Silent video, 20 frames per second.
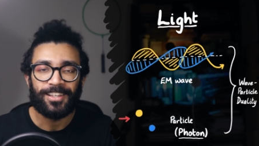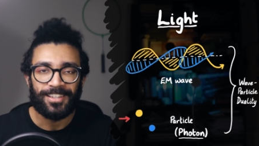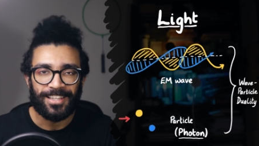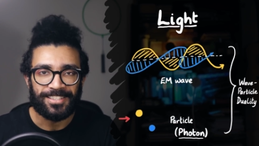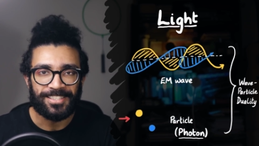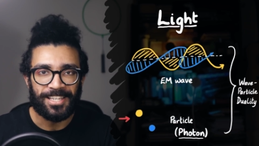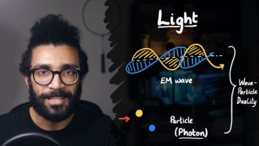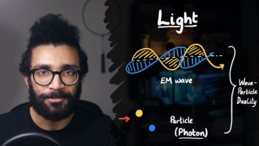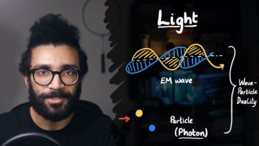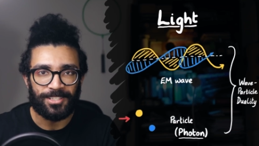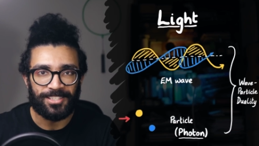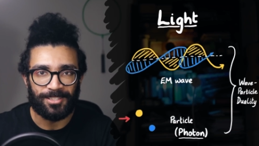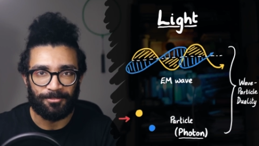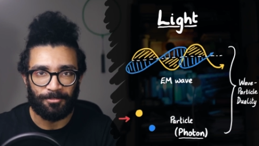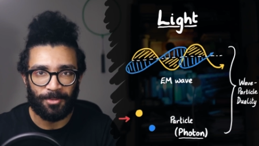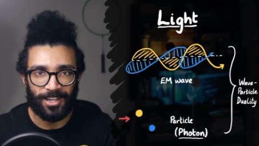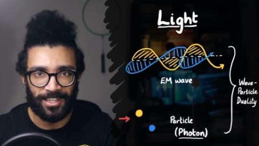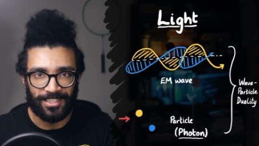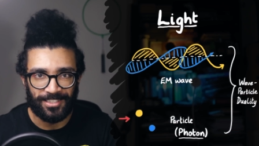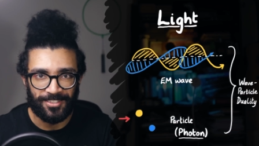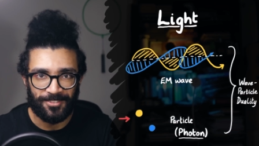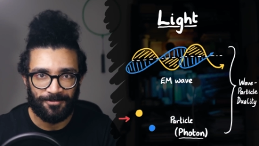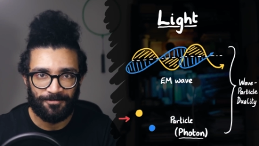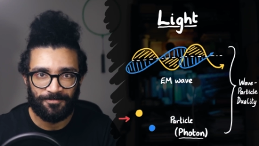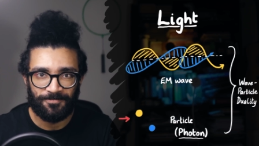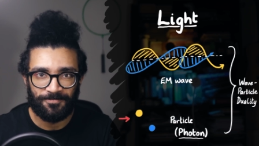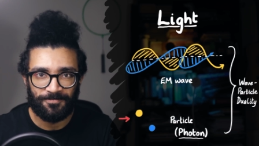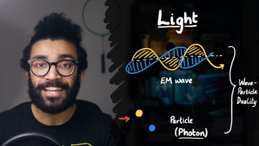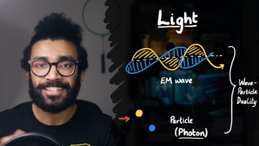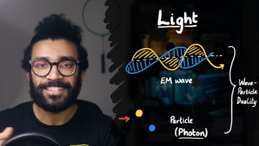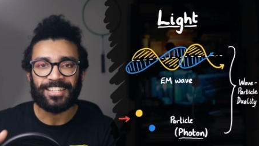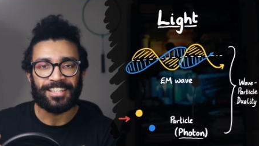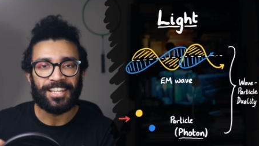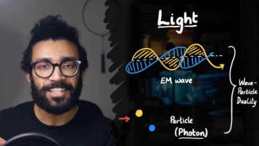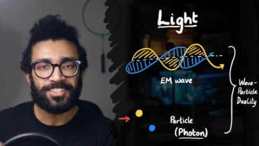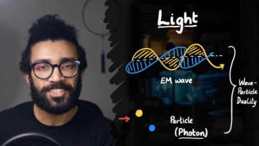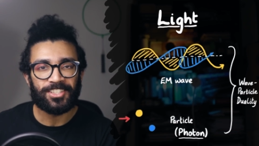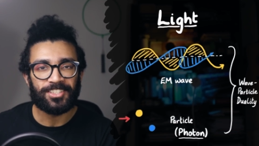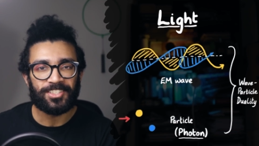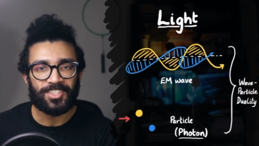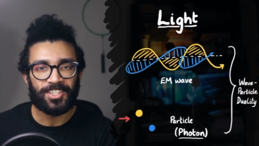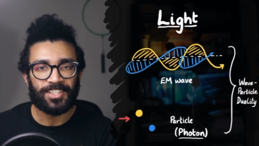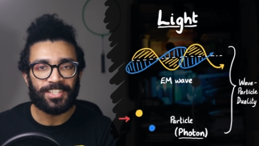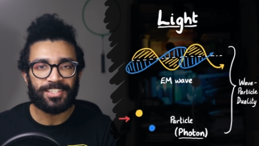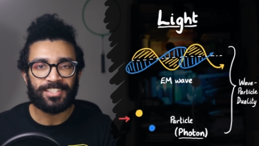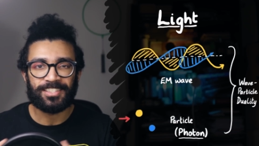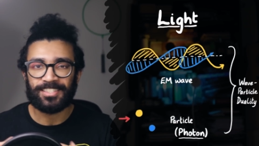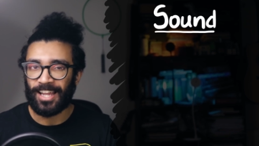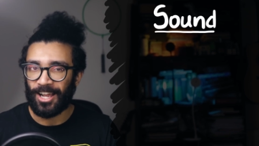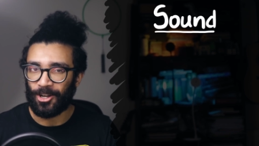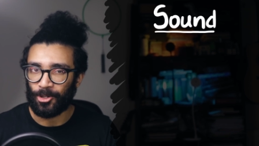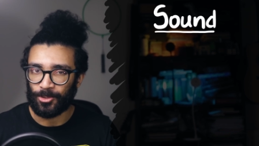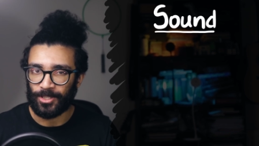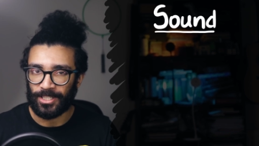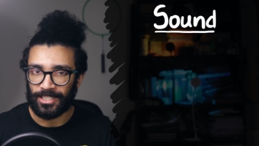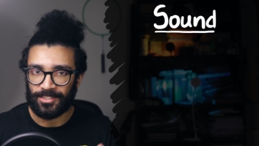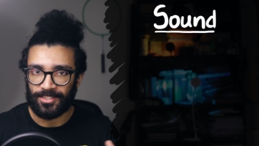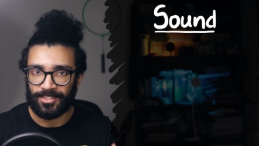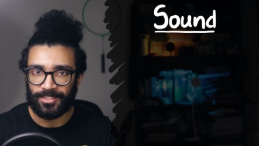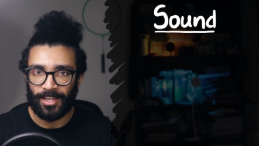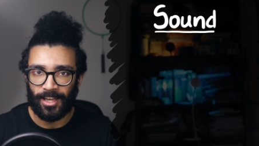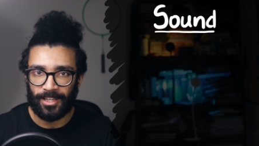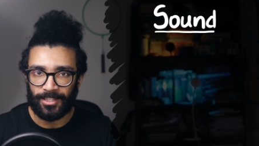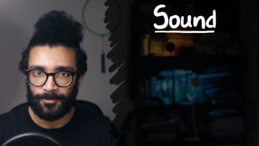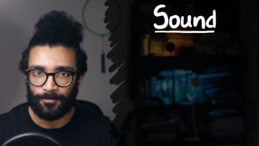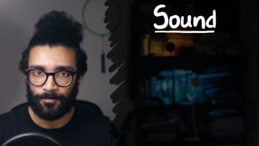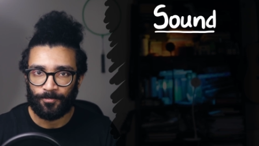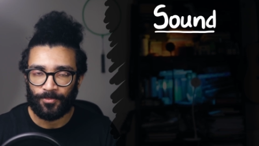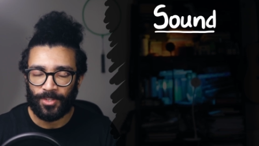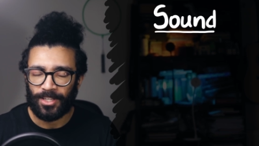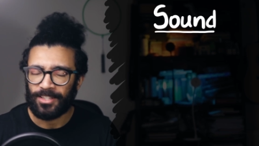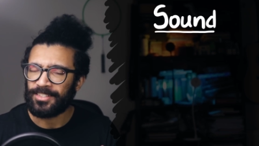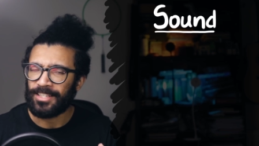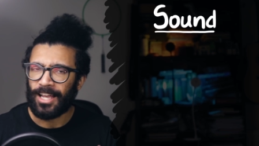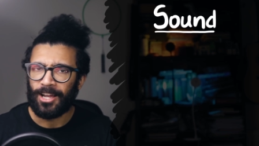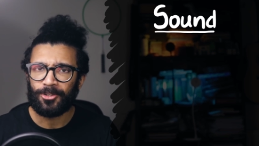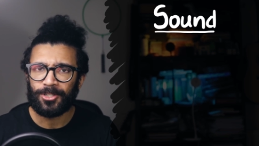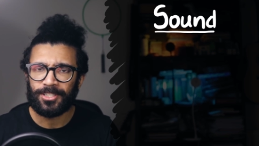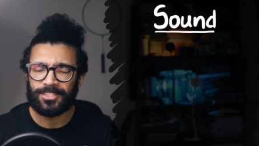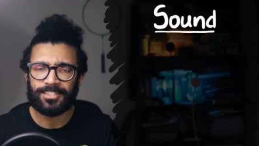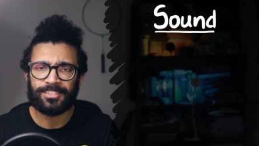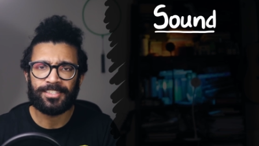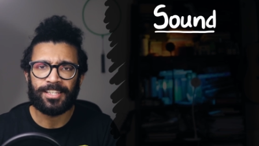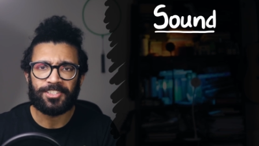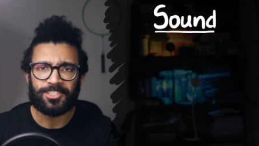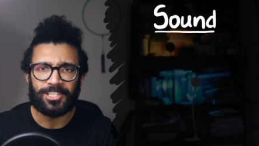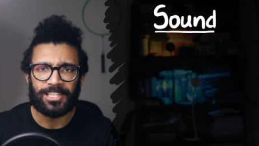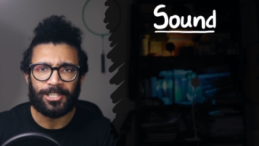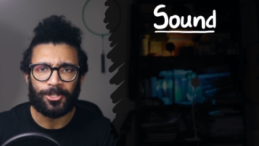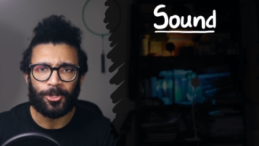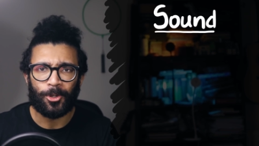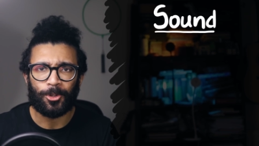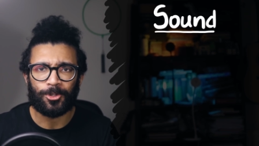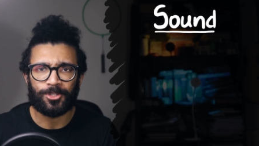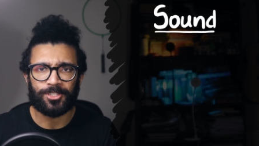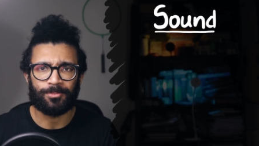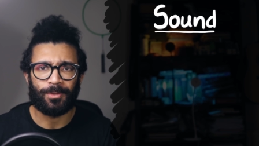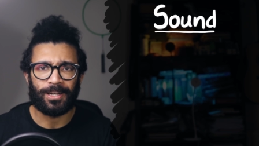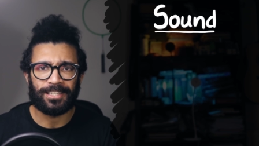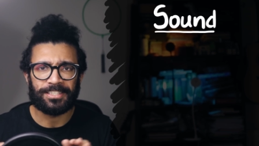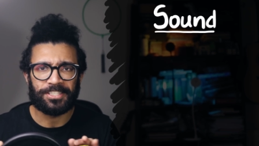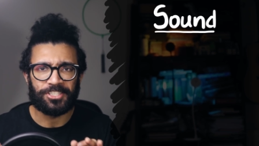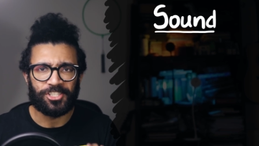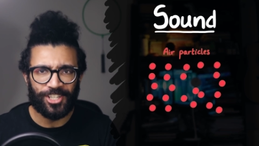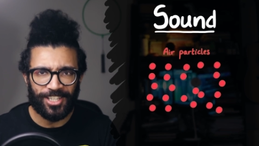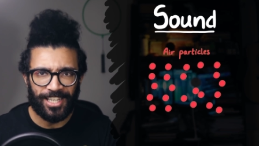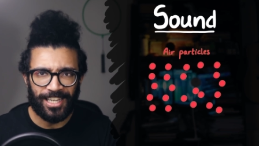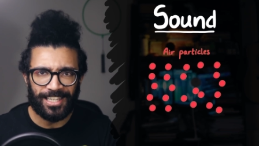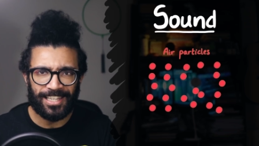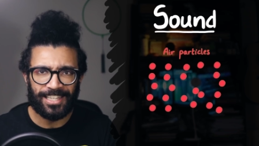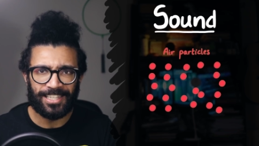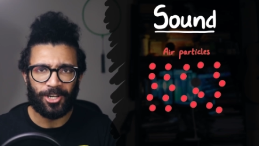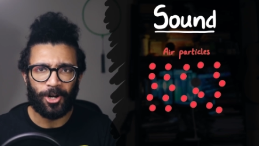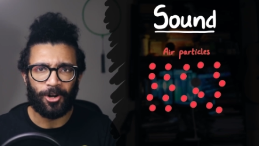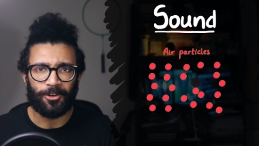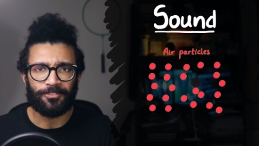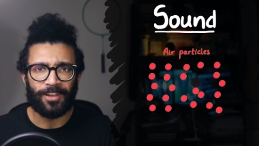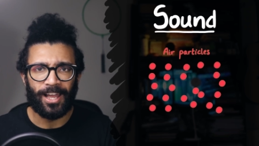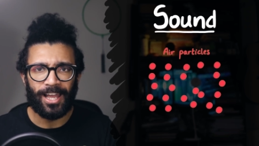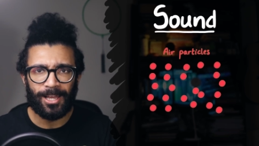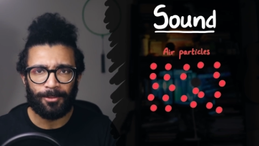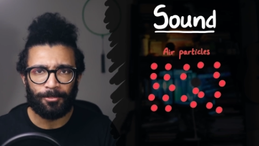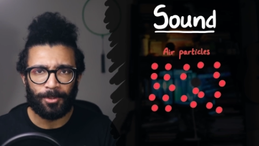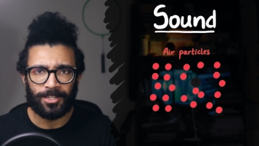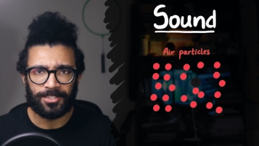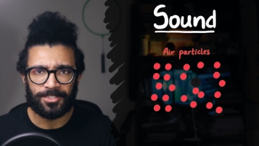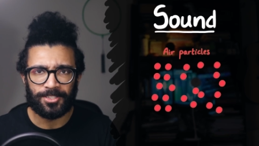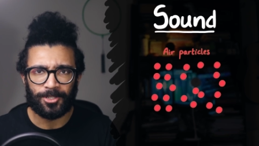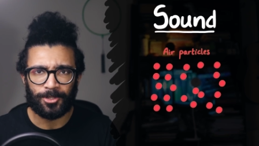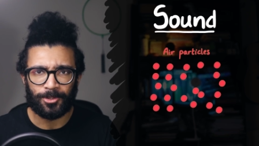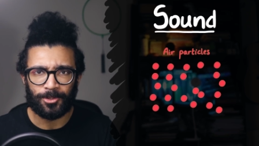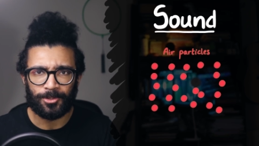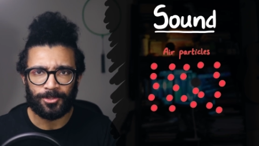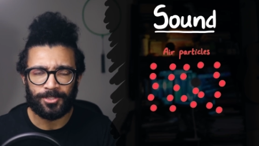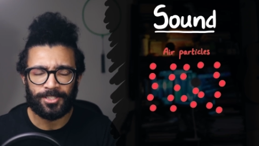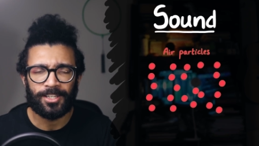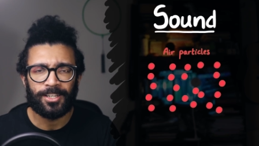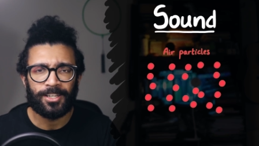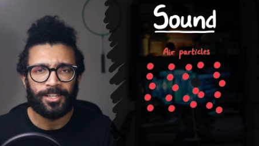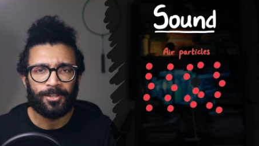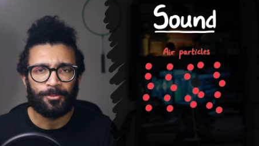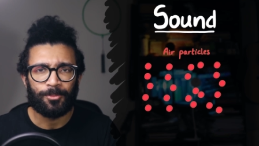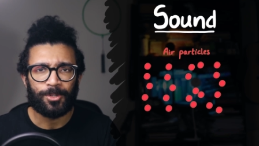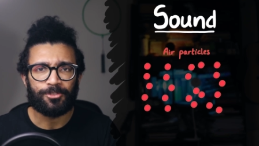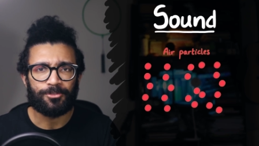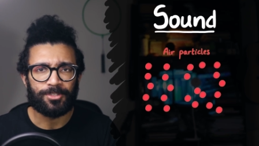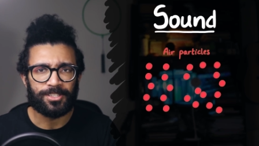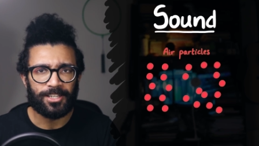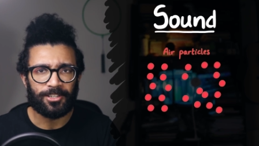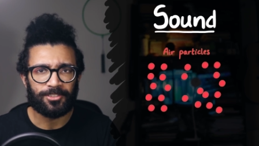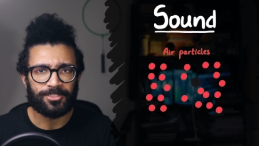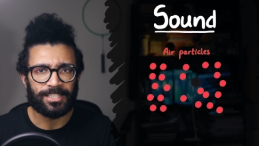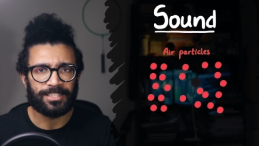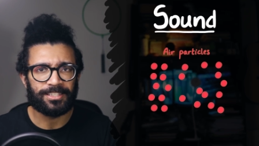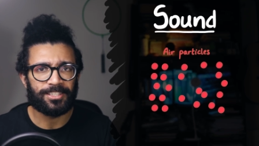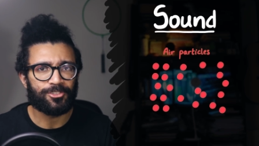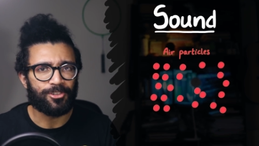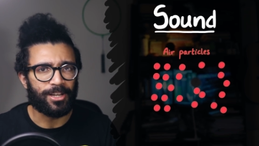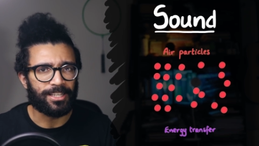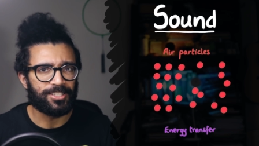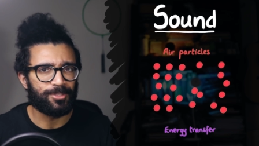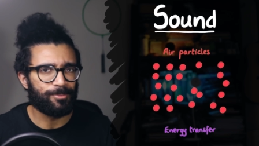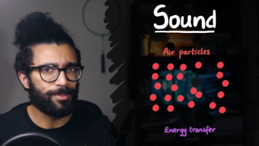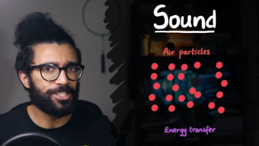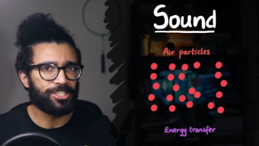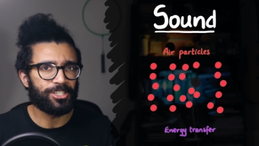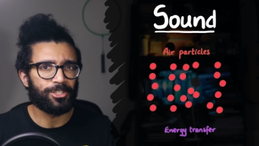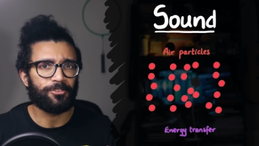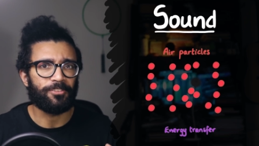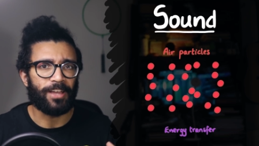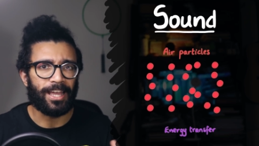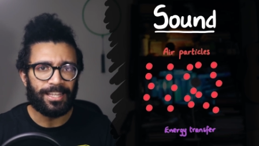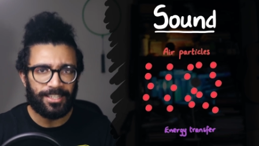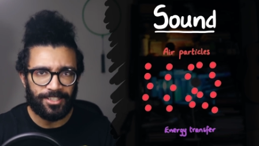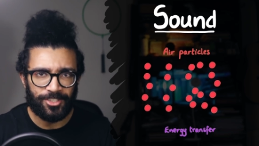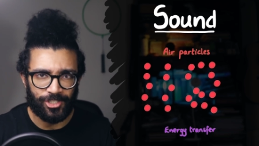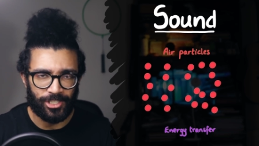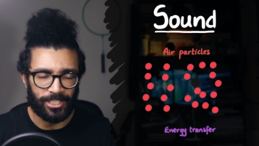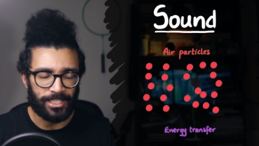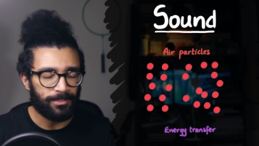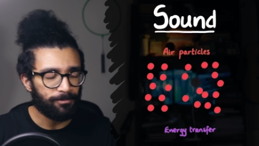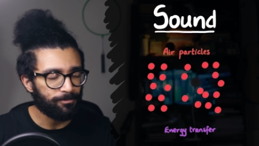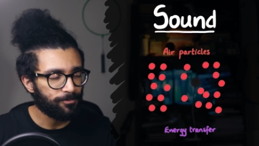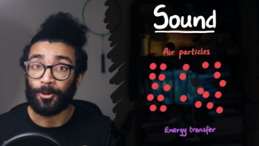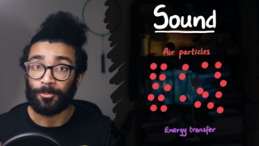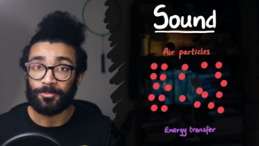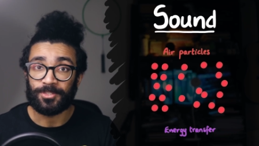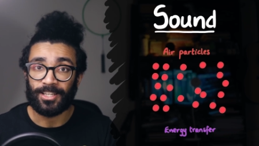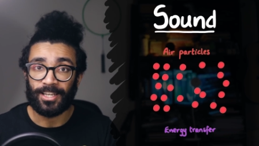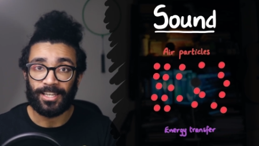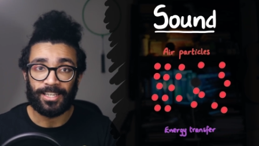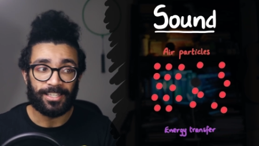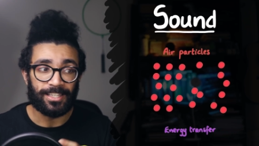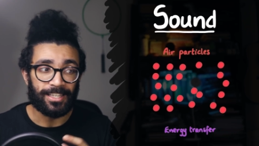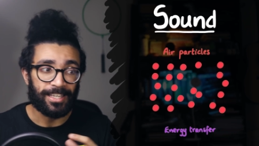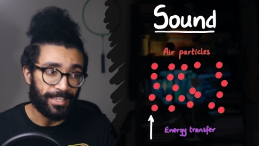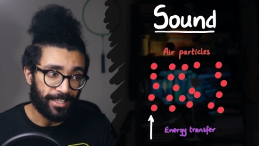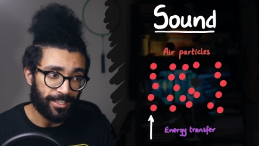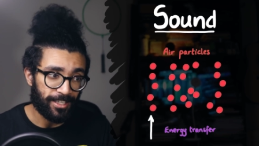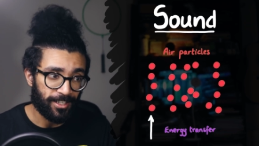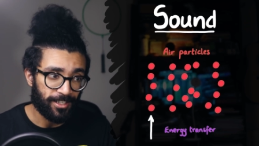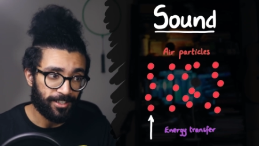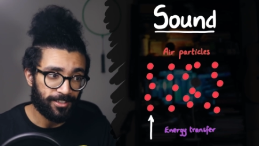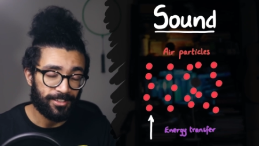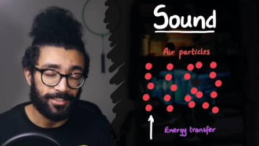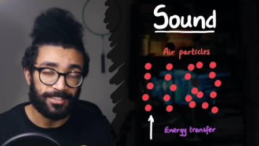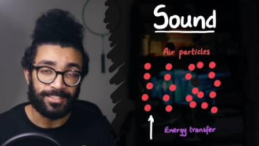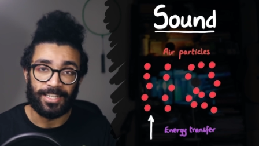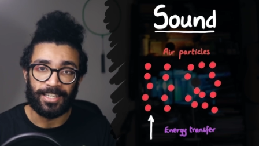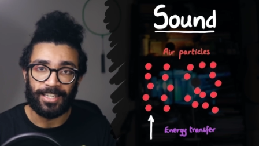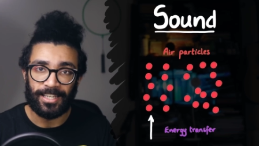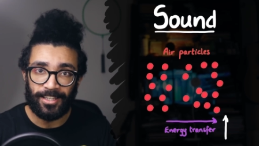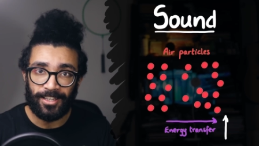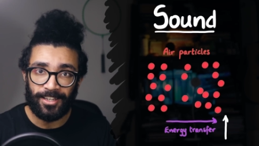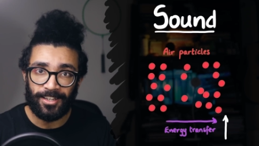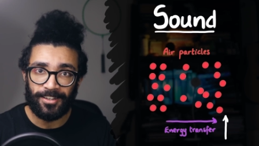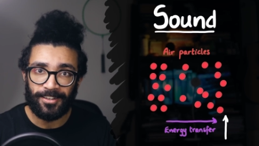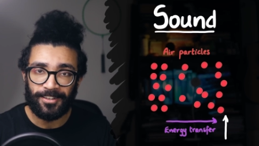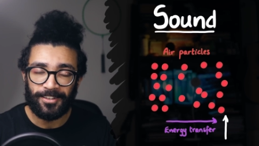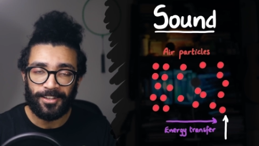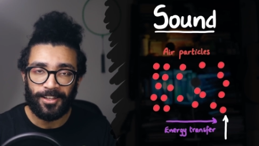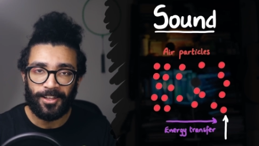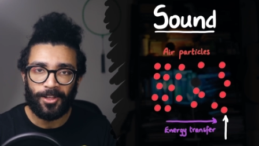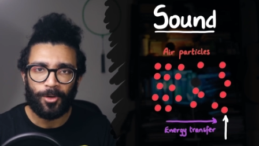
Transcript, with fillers: Let's keep this in mind. And let's consider sound instead. Sound is essentially caused by the jiggling of air particles, which results in the transmission of energy from, say, here to here,